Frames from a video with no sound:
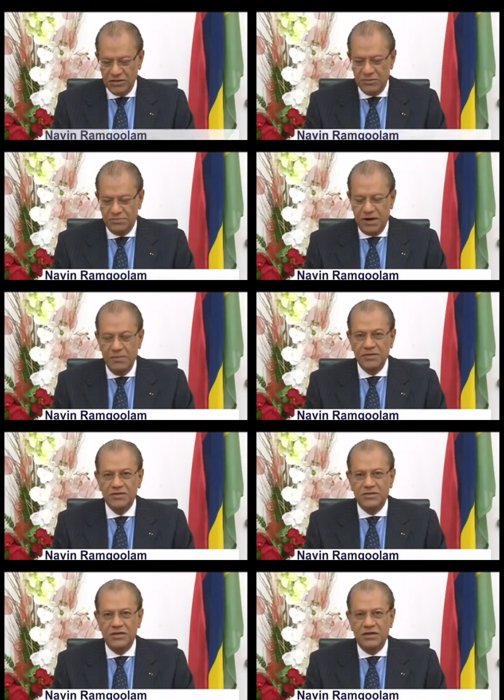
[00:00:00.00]
As Prime
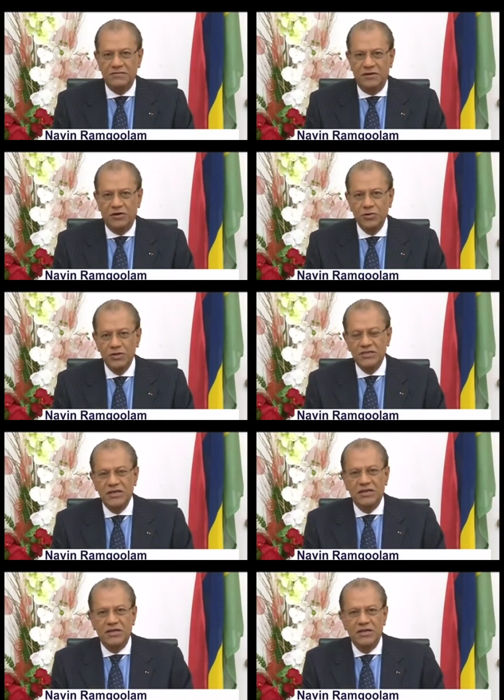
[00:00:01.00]
Minister, I've always
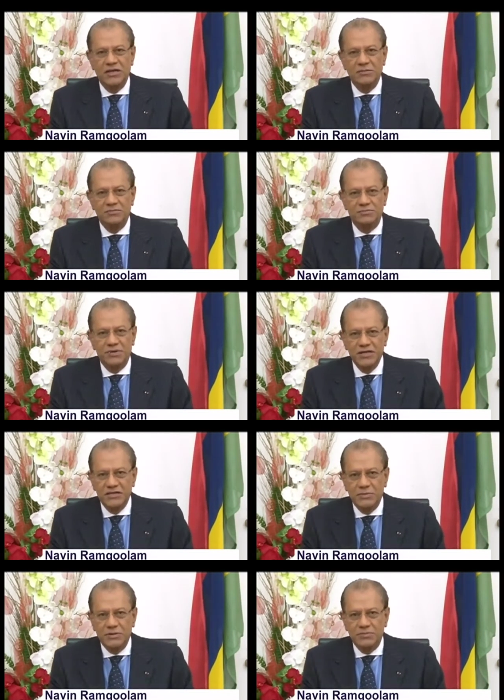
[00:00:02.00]
taken a
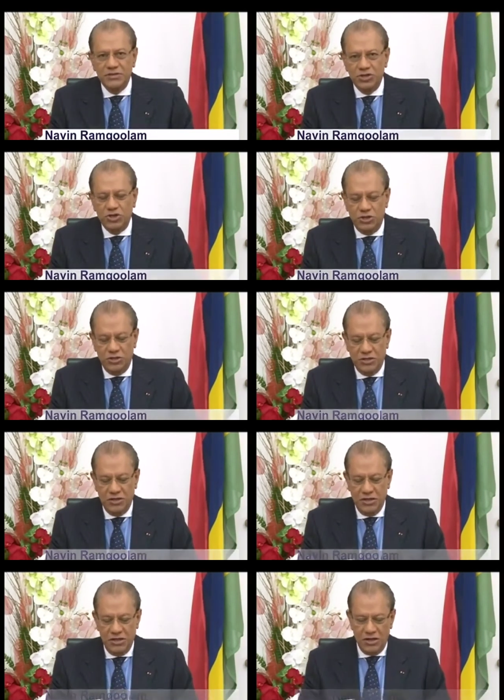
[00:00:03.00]
principled position
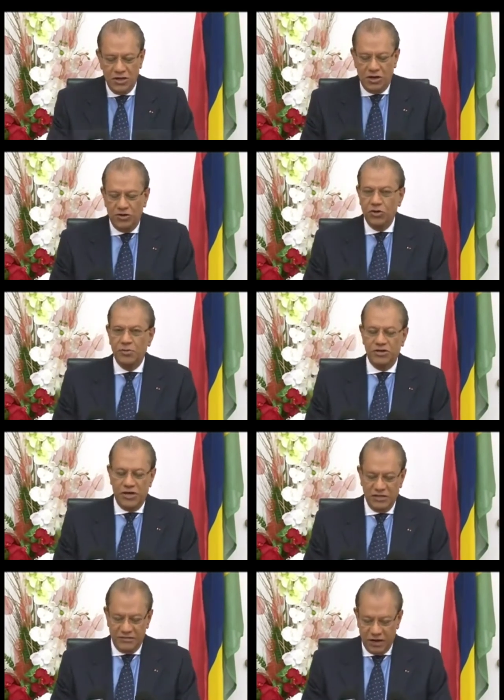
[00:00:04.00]
on human rights